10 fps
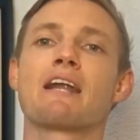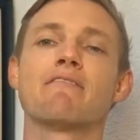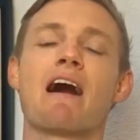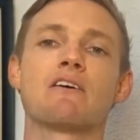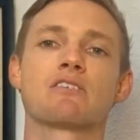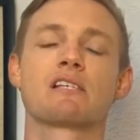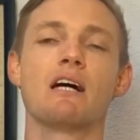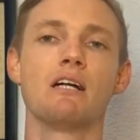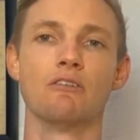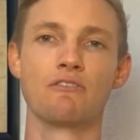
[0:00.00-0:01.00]
of
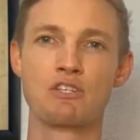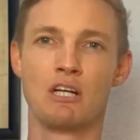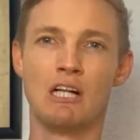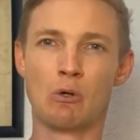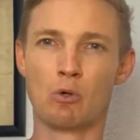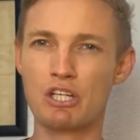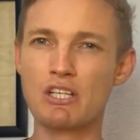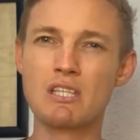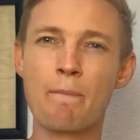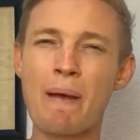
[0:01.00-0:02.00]
ourselves, which
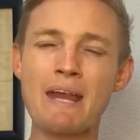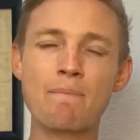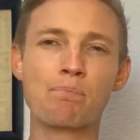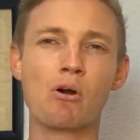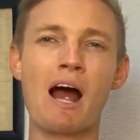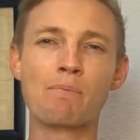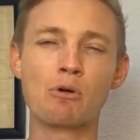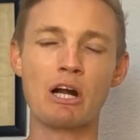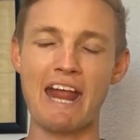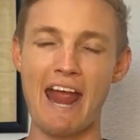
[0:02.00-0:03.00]
is the main
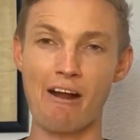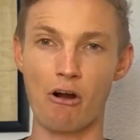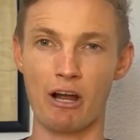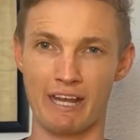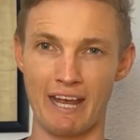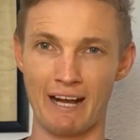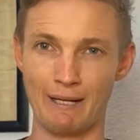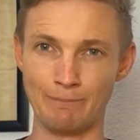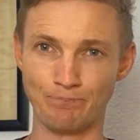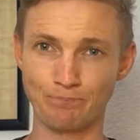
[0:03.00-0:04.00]
primary error
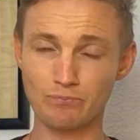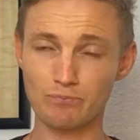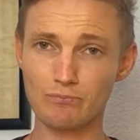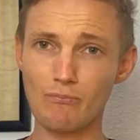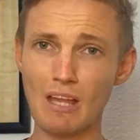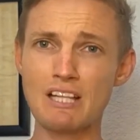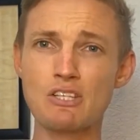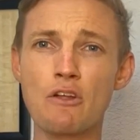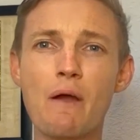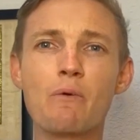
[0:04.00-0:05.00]
here.
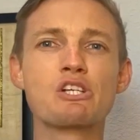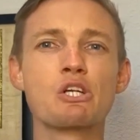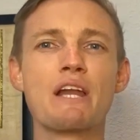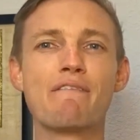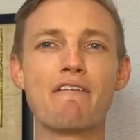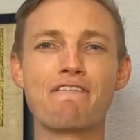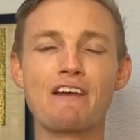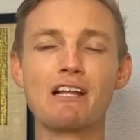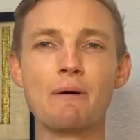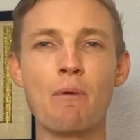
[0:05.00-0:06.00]
It's not that we shouldn't ever
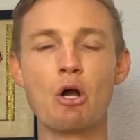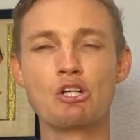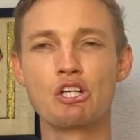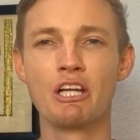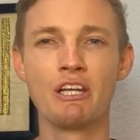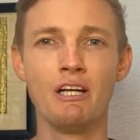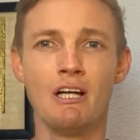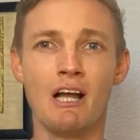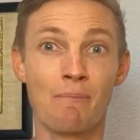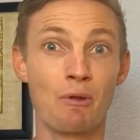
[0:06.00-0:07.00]
feel emotion. I'm
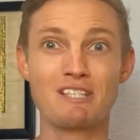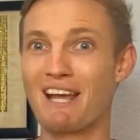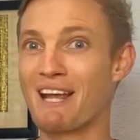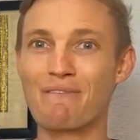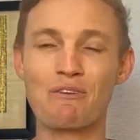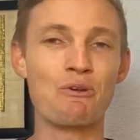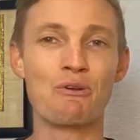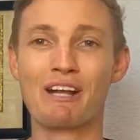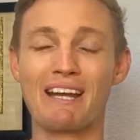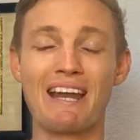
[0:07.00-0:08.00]
not saying if you
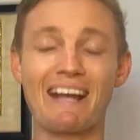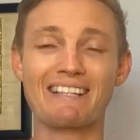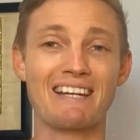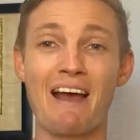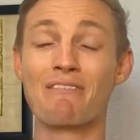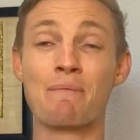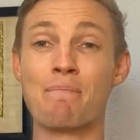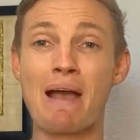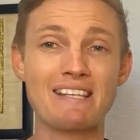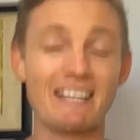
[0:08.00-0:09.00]
connect and have an
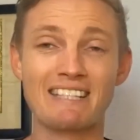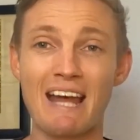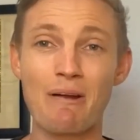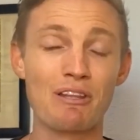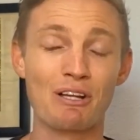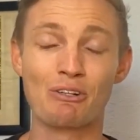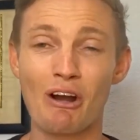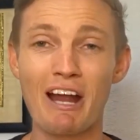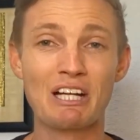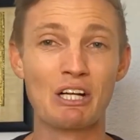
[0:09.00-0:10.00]
amazing day with a
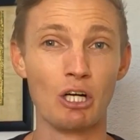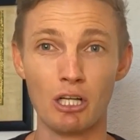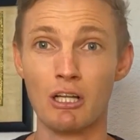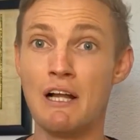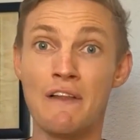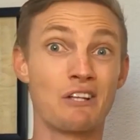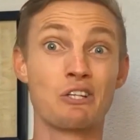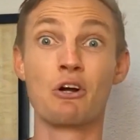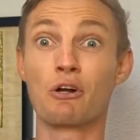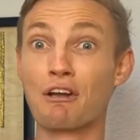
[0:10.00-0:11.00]
great girl, that
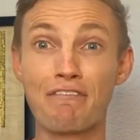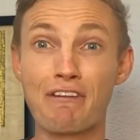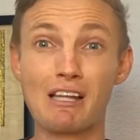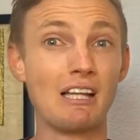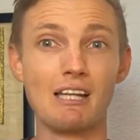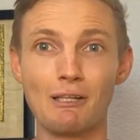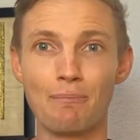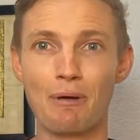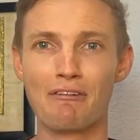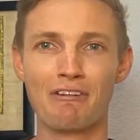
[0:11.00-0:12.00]
you're not going to feel a little
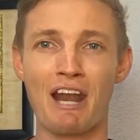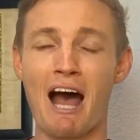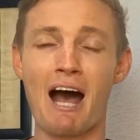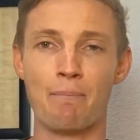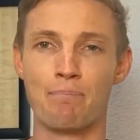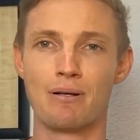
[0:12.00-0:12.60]
bit of an up.